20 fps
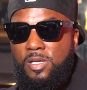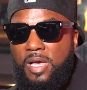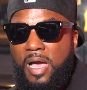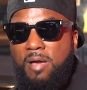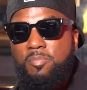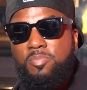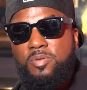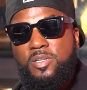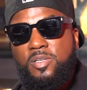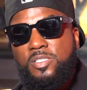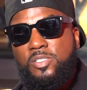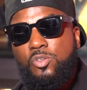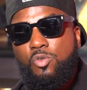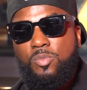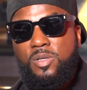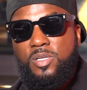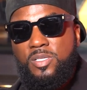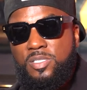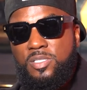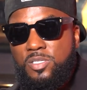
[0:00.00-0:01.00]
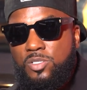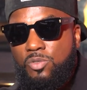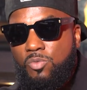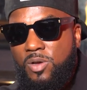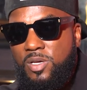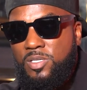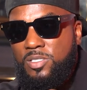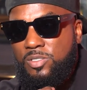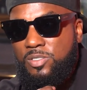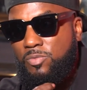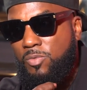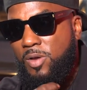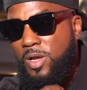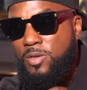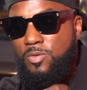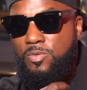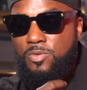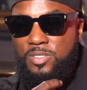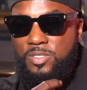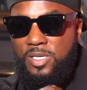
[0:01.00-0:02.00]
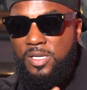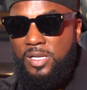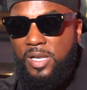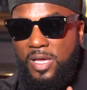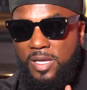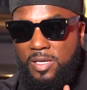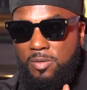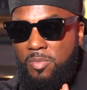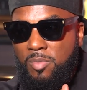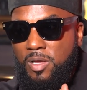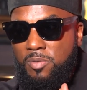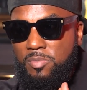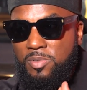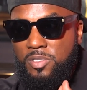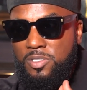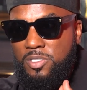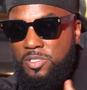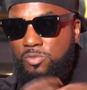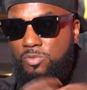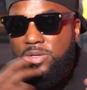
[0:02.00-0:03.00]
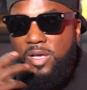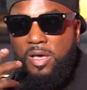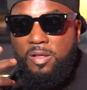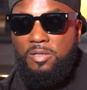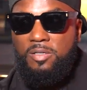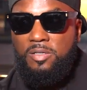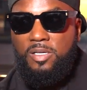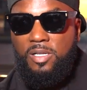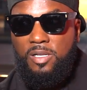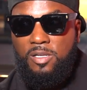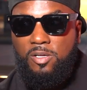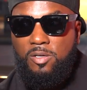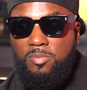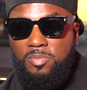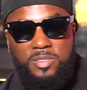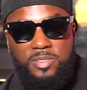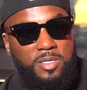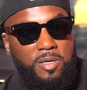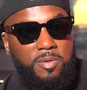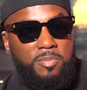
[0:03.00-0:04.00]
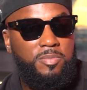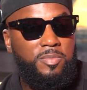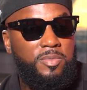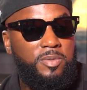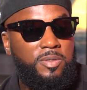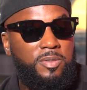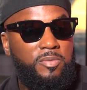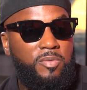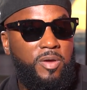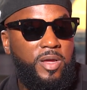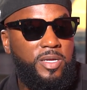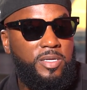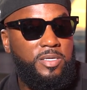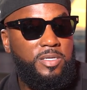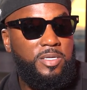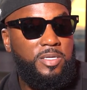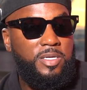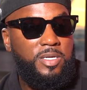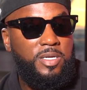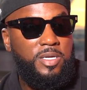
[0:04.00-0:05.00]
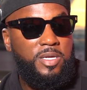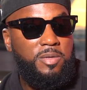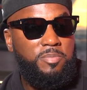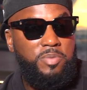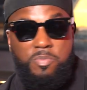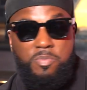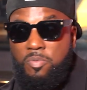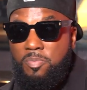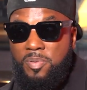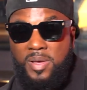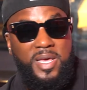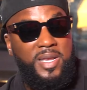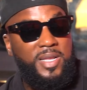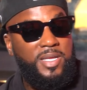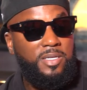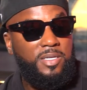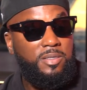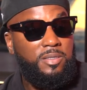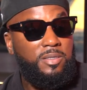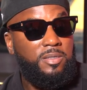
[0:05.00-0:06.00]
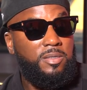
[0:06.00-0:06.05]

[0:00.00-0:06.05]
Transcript: I've been in so many situations where you say like it might be a shootout in the club or something, right? Mm-hmm. People panic.